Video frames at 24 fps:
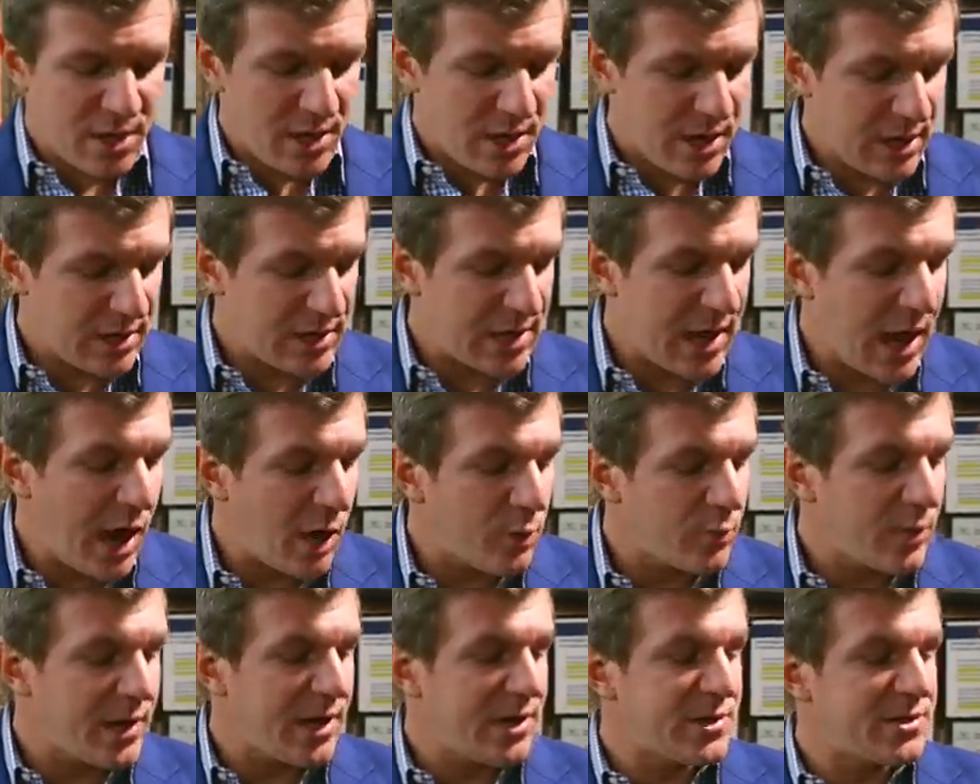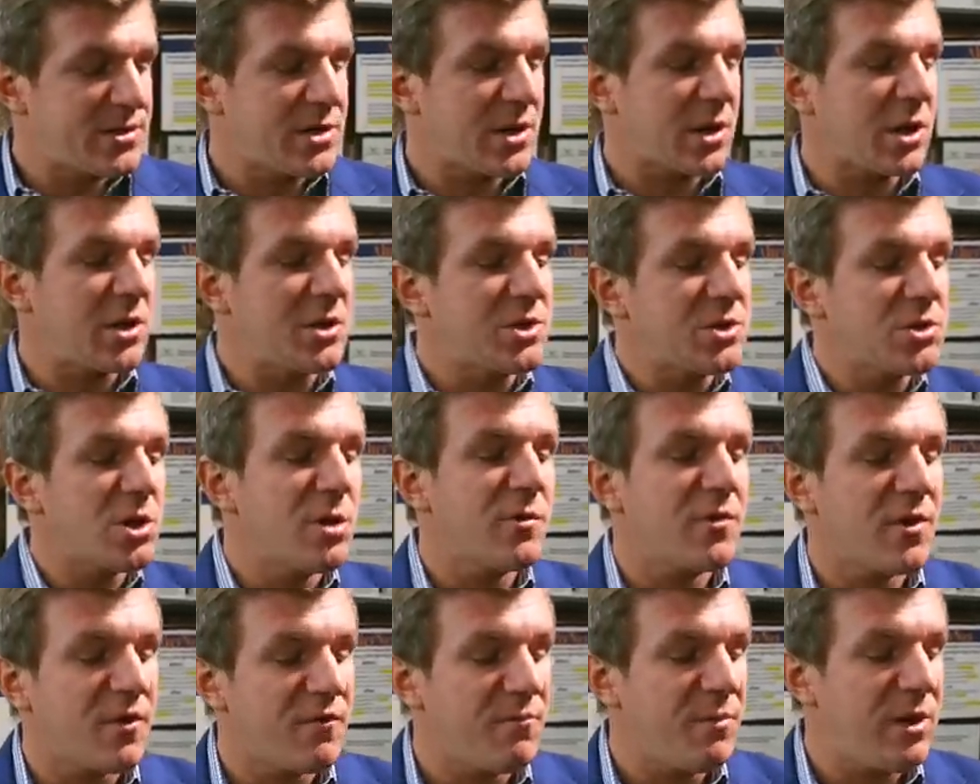it now reads the
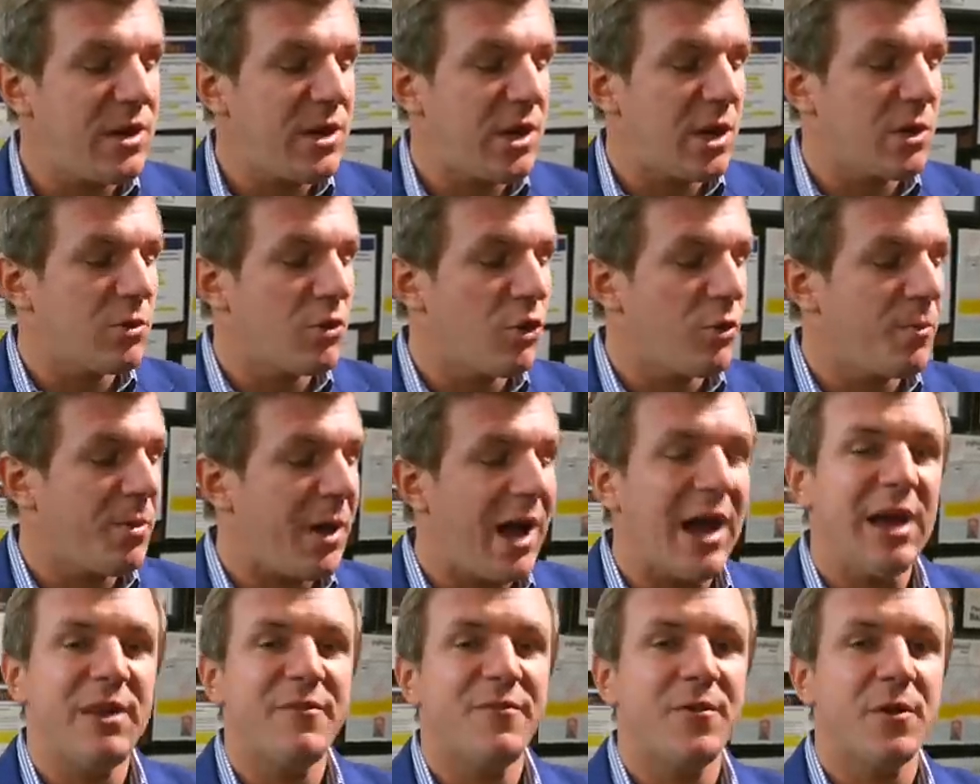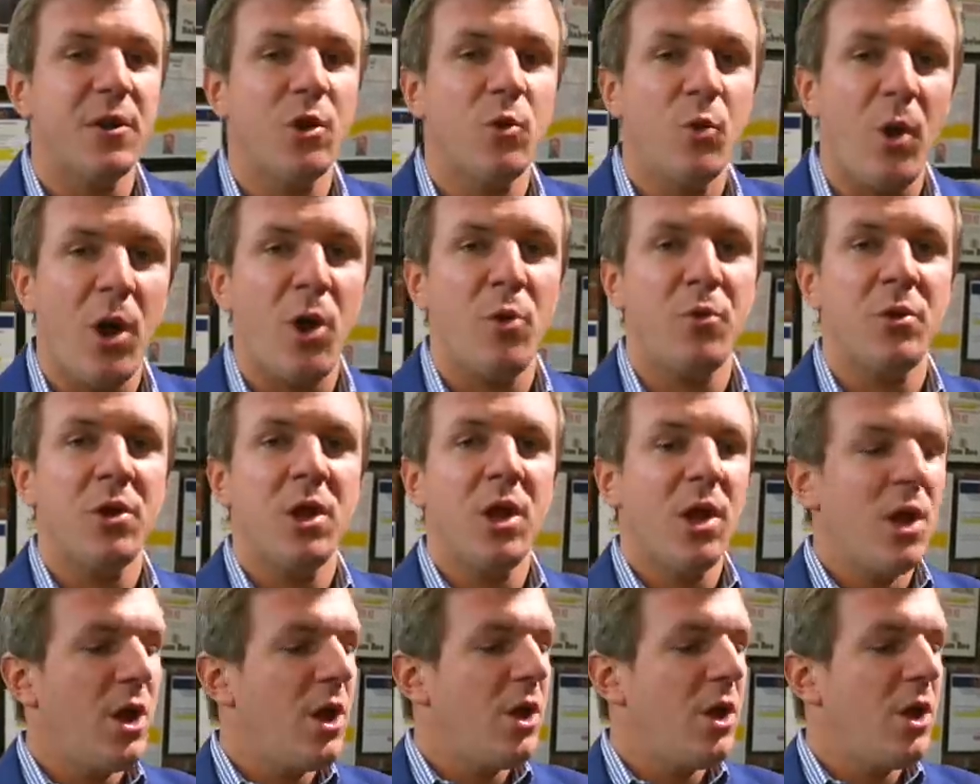conservative media group hyphen quote,